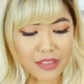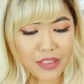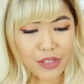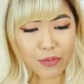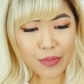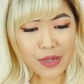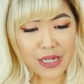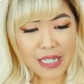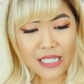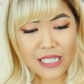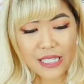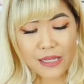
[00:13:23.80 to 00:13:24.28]
The
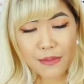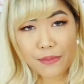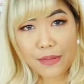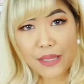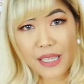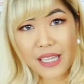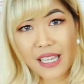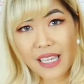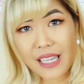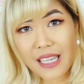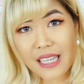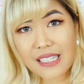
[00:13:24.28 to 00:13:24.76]
reason
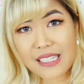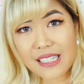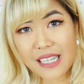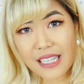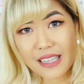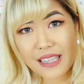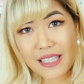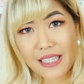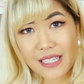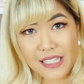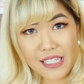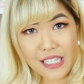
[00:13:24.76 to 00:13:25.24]
being is
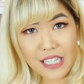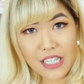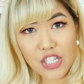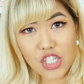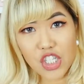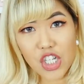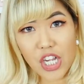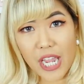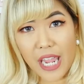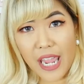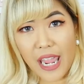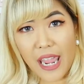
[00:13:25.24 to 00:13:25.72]
that this
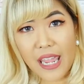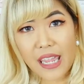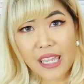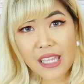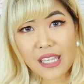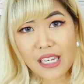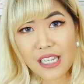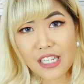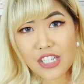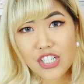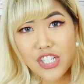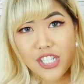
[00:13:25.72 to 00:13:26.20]

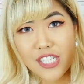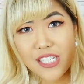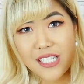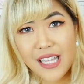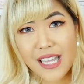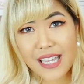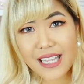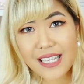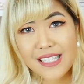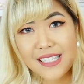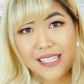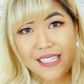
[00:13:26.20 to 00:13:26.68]
chain just
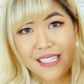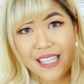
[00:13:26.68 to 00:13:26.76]
like